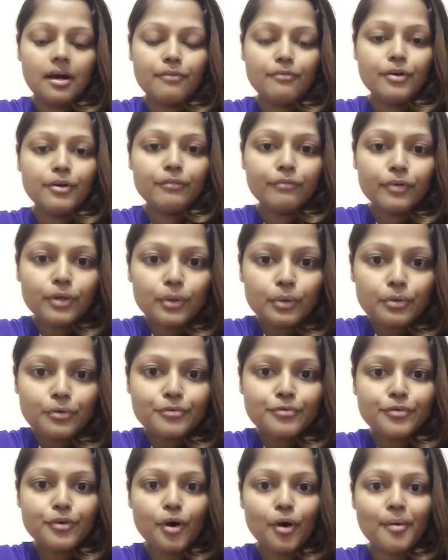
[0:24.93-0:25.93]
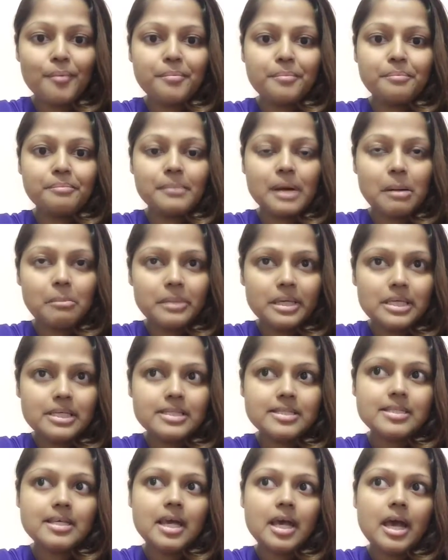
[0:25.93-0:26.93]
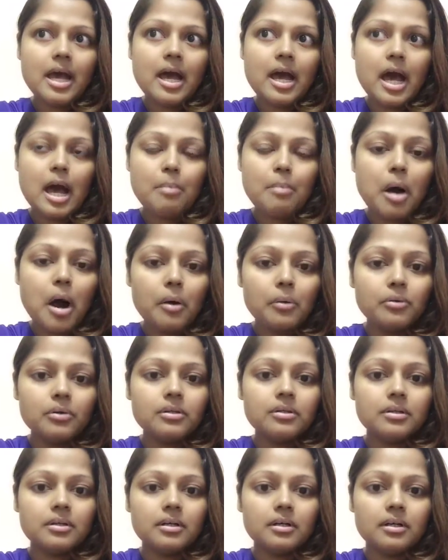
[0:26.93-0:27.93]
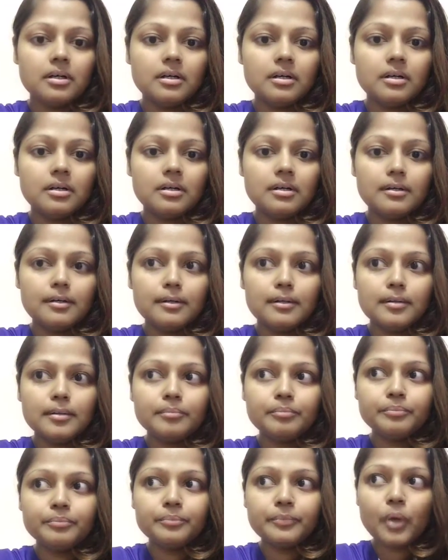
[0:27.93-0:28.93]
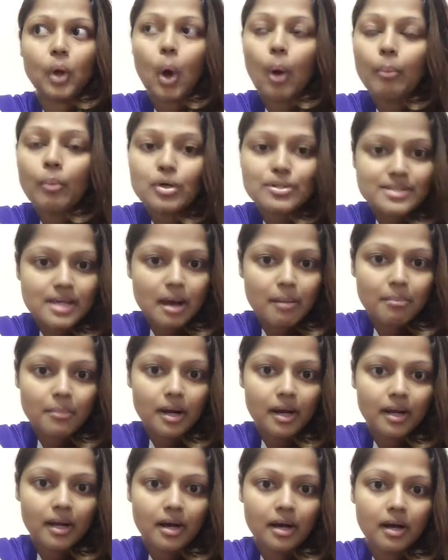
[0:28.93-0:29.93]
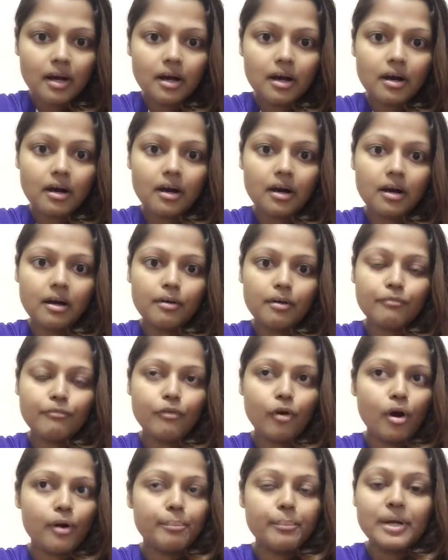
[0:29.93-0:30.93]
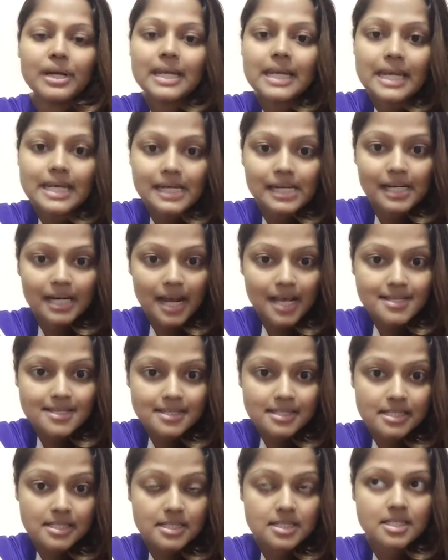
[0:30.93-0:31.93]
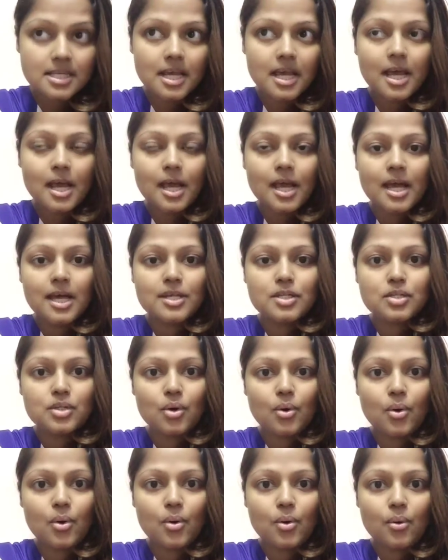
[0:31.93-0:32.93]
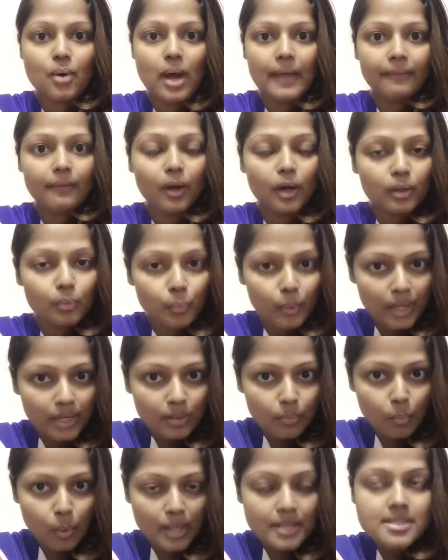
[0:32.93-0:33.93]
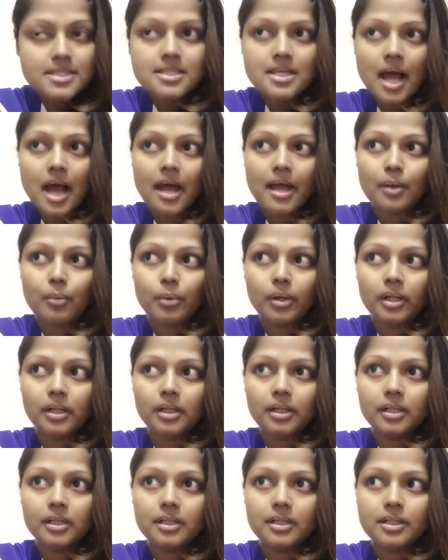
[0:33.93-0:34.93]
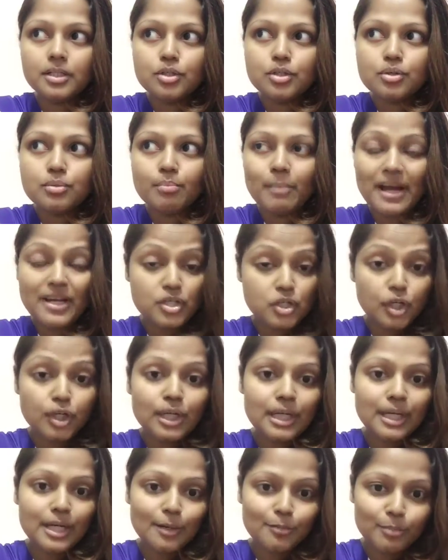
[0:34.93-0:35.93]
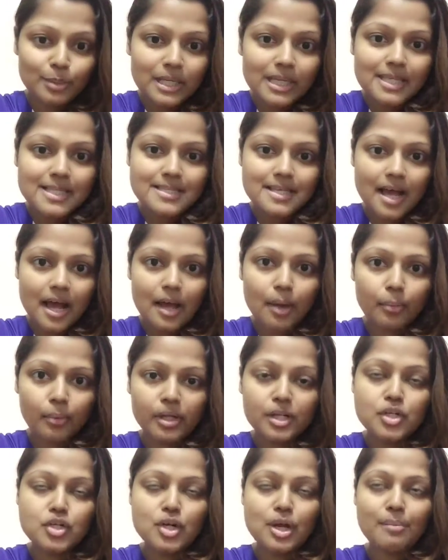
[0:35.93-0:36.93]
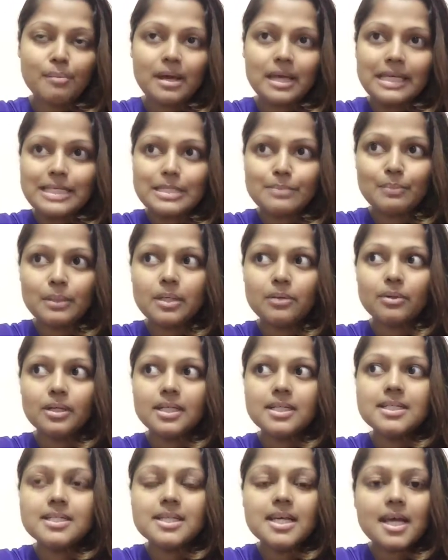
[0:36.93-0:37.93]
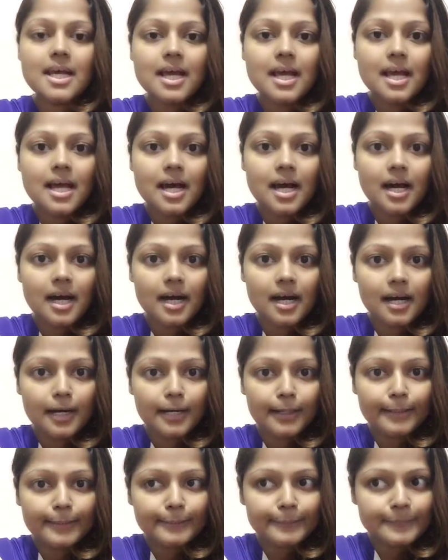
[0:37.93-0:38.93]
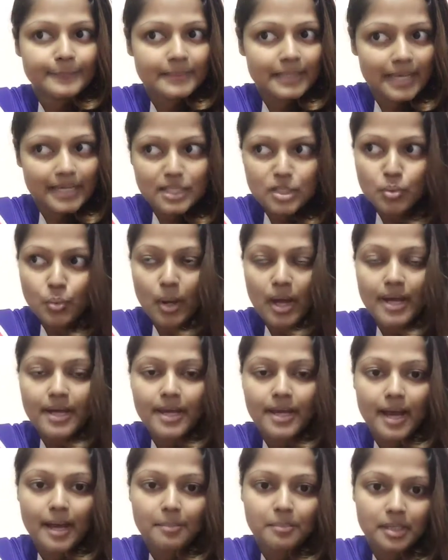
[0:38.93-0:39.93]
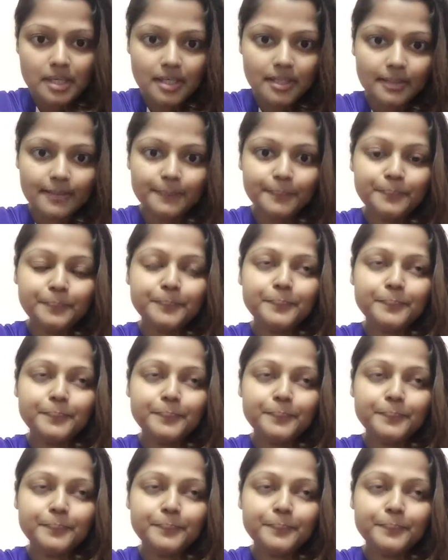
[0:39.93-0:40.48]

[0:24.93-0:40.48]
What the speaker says: review from mommies about Kuma Shambhala for prenatal classes. So I thought, when once I will my journey completes, I will share my experience. That's why I'm here.